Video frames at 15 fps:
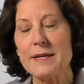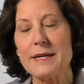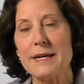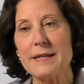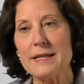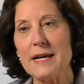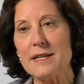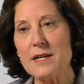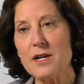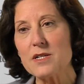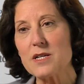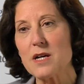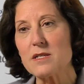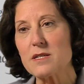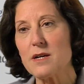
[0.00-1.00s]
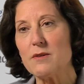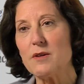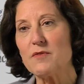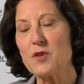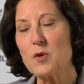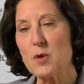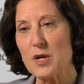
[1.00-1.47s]
And then there's also,
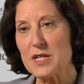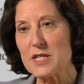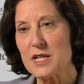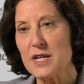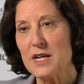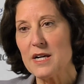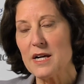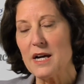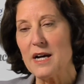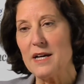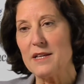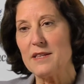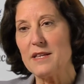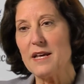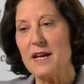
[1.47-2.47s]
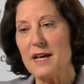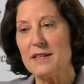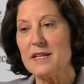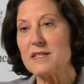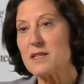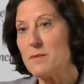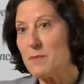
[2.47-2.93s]
of course, uh, the,
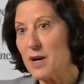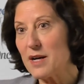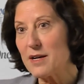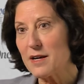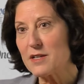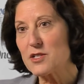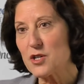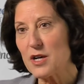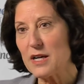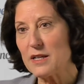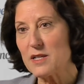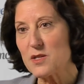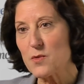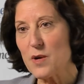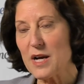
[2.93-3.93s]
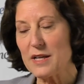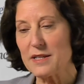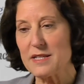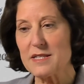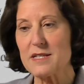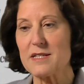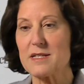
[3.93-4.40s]
and that's a Monarch trial as well.
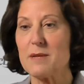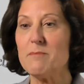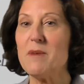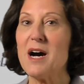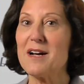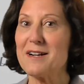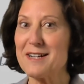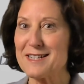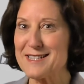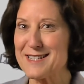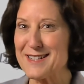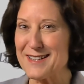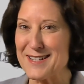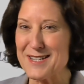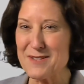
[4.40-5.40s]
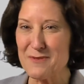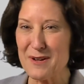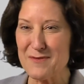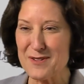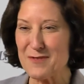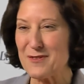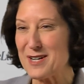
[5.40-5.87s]
This is the Monarch series. We
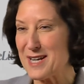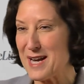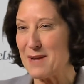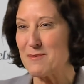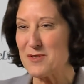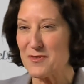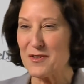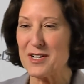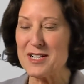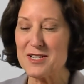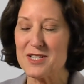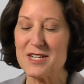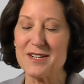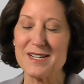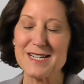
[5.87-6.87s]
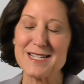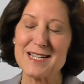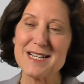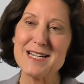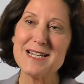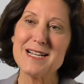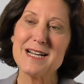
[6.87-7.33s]
have different names for each series.
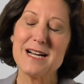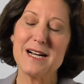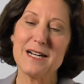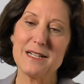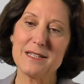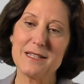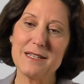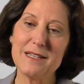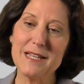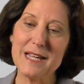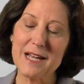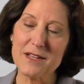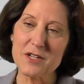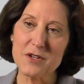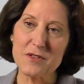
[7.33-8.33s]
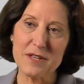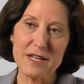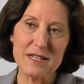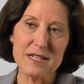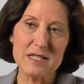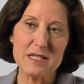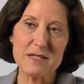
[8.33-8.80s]
Uh, the other
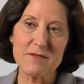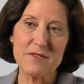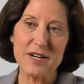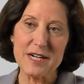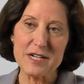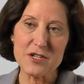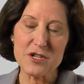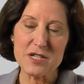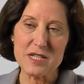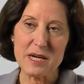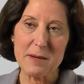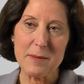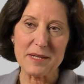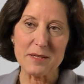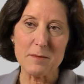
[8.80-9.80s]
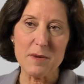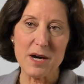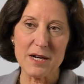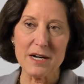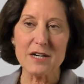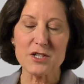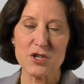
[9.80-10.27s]
thing that's very interesting about the
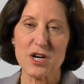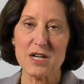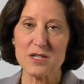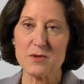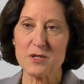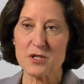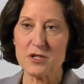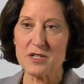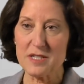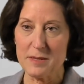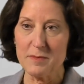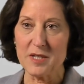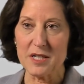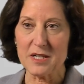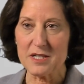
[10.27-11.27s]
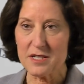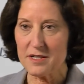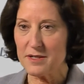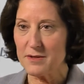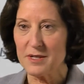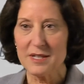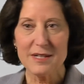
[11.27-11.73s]
Monarch trials, which are similar
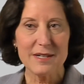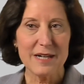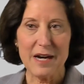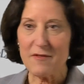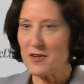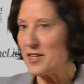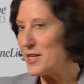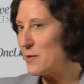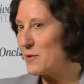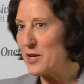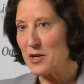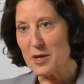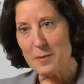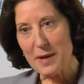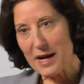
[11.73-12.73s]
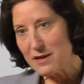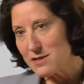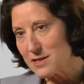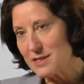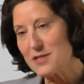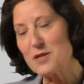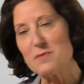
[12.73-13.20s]
to everything we heard
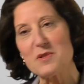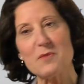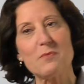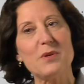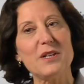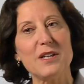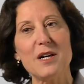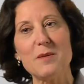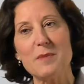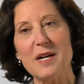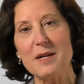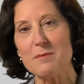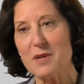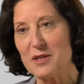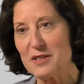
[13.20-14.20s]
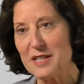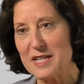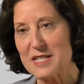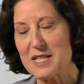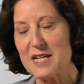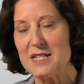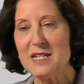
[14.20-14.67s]
about in terms of Paloma and
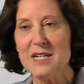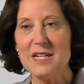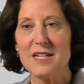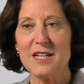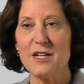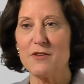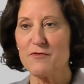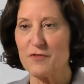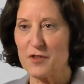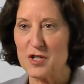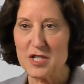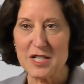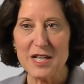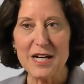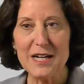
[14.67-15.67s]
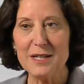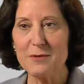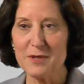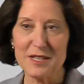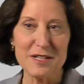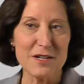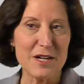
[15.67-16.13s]
MONALEESA, you know, first line
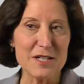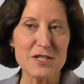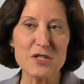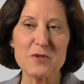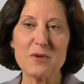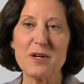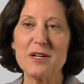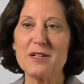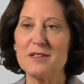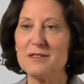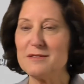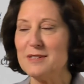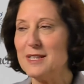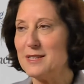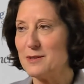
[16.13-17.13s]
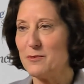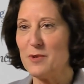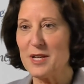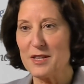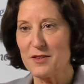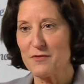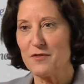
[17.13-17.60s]
with a nonsteroidal
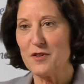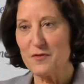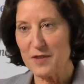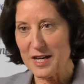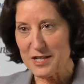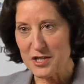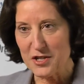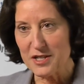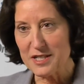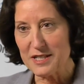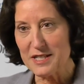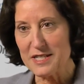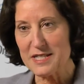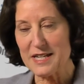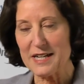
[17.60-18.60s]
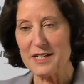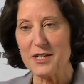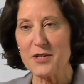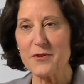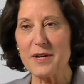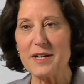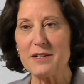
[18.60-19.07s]
with fulvestrant in the second
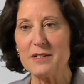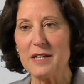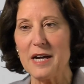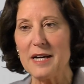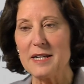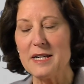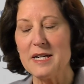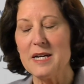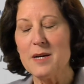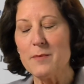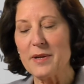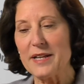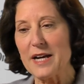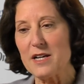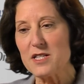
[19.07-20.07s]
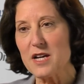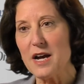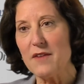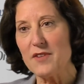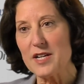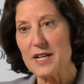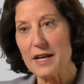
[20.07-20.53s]
or greater line. But they also
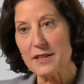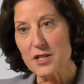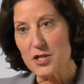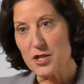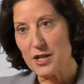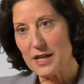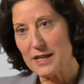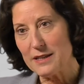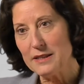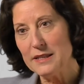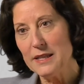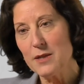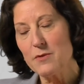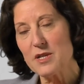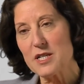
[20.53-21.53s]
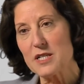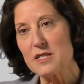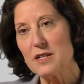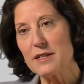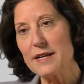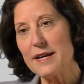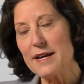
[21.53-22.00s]
have another trial, which
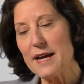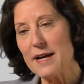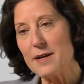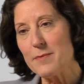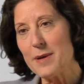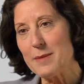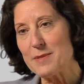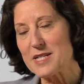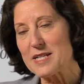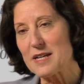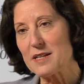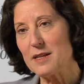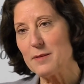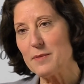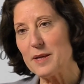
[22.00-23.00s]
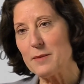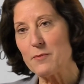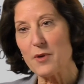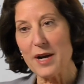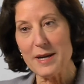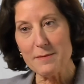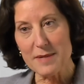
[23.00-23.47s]
is looking at abemaciclib in
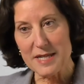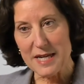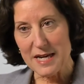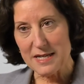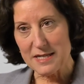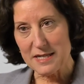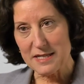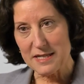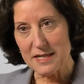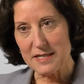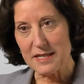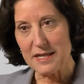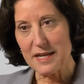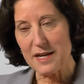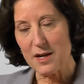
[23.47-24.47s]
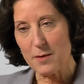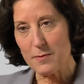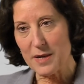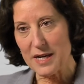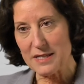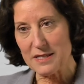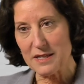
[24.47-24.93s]
brain metastases in
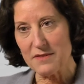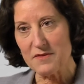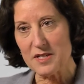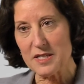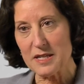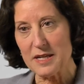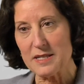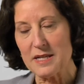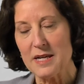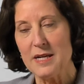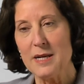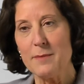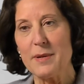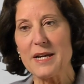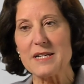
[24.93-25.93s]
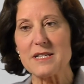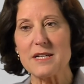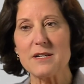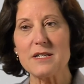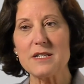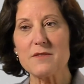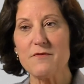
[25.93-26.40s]
ER-positive disease, because
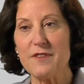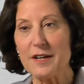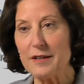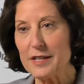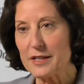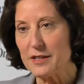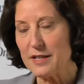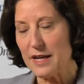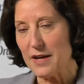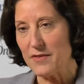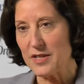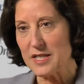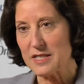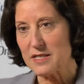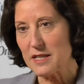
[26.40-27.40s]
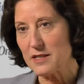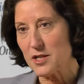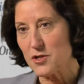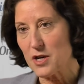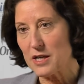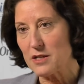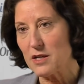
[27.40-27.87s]
there is very good evidence that
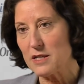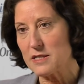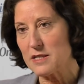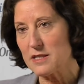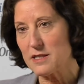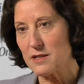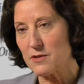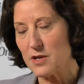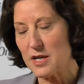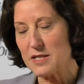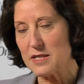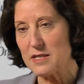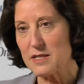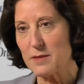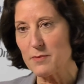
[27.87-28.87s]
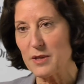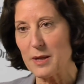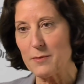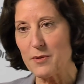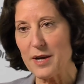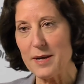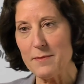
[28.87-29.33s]
the drug crosses, crosses the
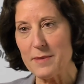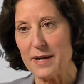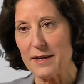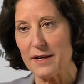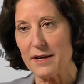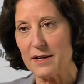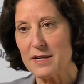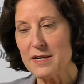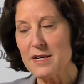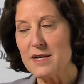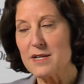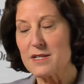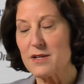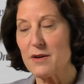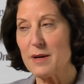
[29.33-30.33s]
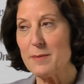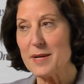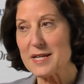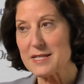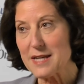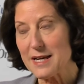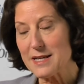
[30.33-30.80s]
blood-brain barrier. So I'm
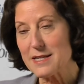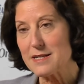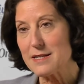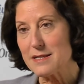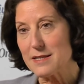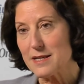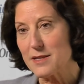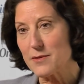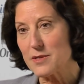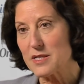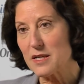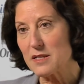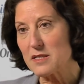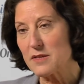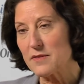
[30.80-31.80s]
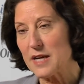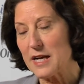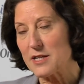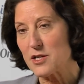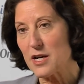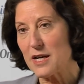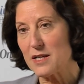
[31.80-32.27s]
excited to see the results of
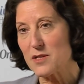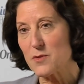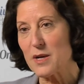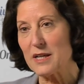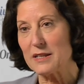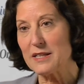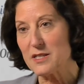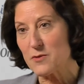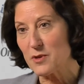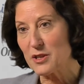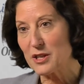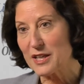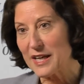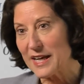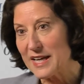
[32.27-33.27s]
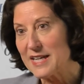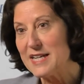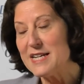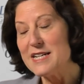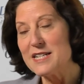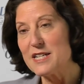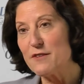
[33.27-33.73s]
that trial as well. At least we're looking in
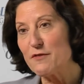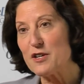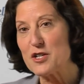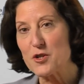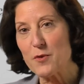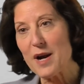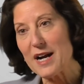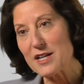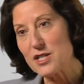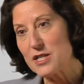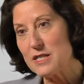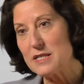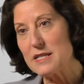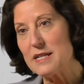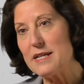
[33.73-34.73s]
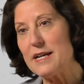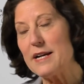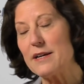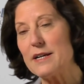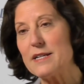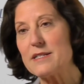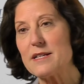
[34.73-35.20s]
different directions and in
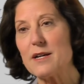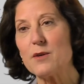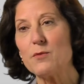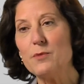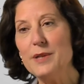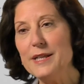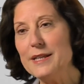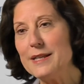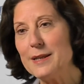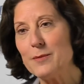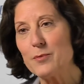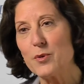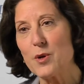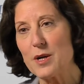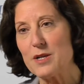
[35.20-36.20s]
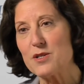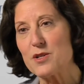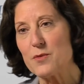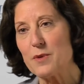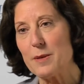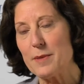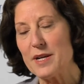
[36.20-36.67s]
areas that are really important
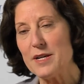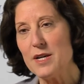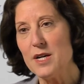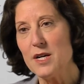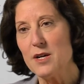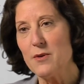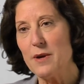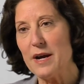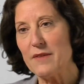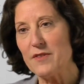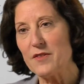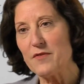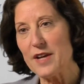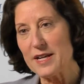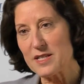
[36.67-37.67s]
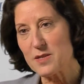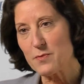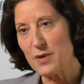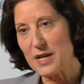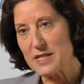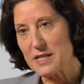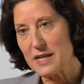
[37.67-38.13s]
to women who have advanced
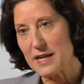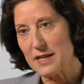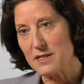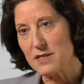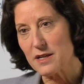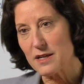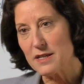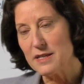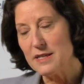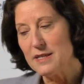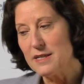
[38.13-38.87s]
breast cancer.